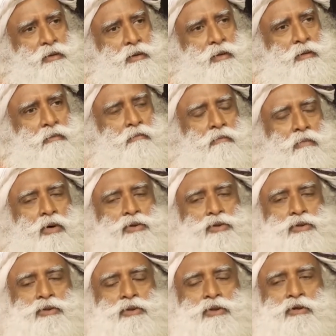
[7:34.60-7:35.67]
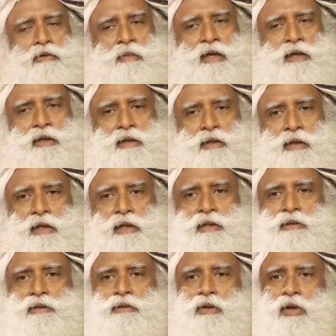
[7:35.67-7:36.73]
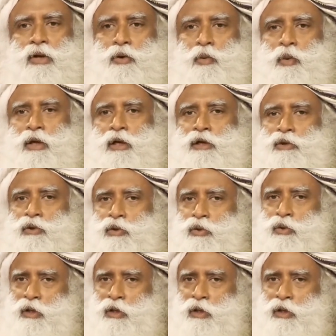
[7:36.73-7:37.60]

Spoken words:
most of the humanity is not willing to look at